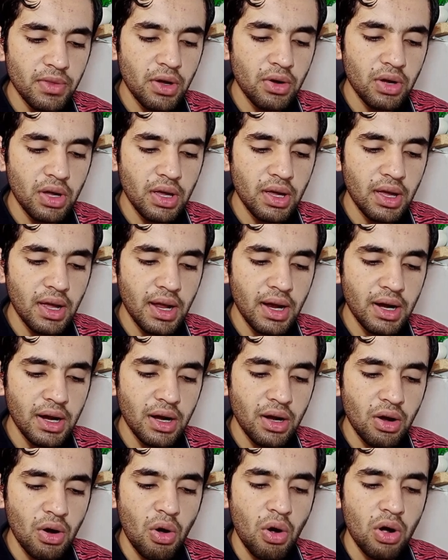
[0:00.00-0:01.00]
Okay,
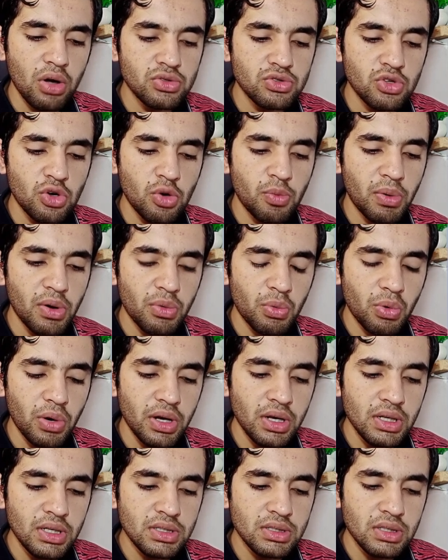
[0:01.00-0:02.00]
and log
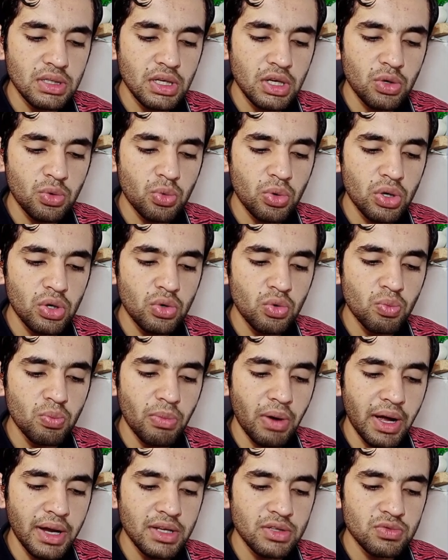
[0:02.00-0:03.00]
0.1 is equal to
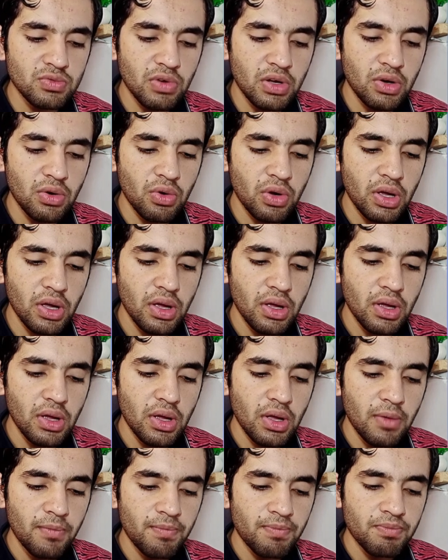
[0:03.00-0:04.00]
minus 1. Okay,
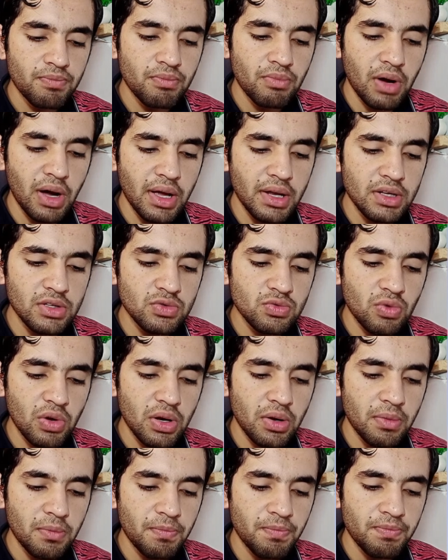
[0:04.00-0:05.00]
minus
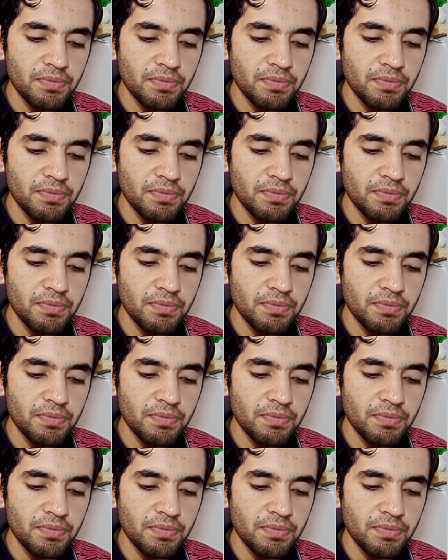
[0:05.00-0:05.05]
1.